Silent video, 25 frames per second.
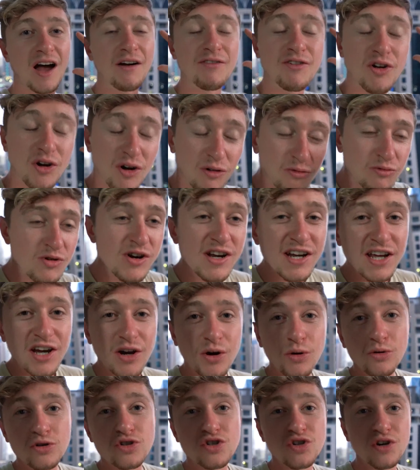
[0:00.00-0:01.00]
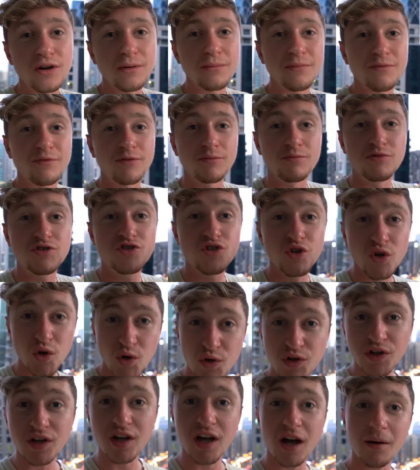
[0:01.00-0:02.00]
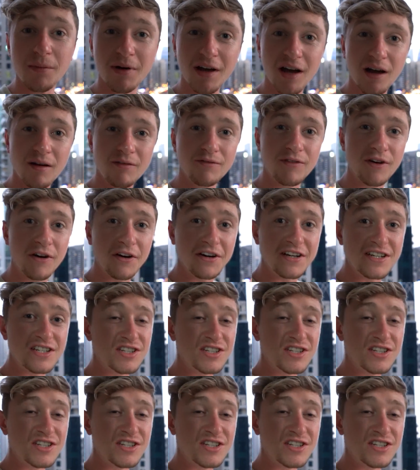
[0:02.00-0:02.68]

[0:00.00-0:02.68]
I've got a really cool trip from Jordan coming up very